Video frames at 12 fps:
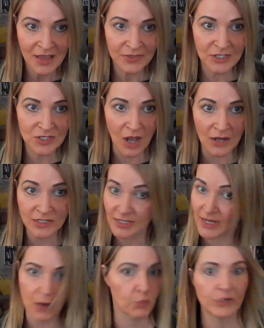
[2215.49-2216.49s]
The dog is
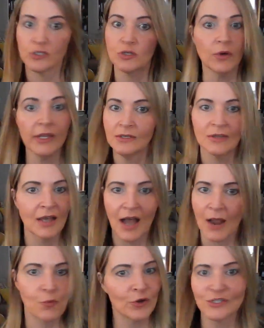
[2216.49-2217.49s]
like, I wouldn't do it.
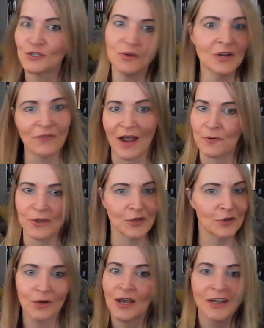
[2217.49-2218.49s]
I wouldn't do it if I were
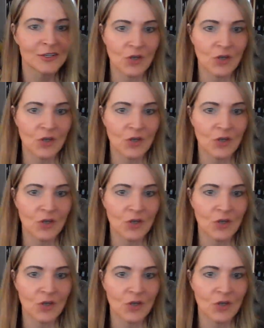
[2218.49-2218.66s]
you.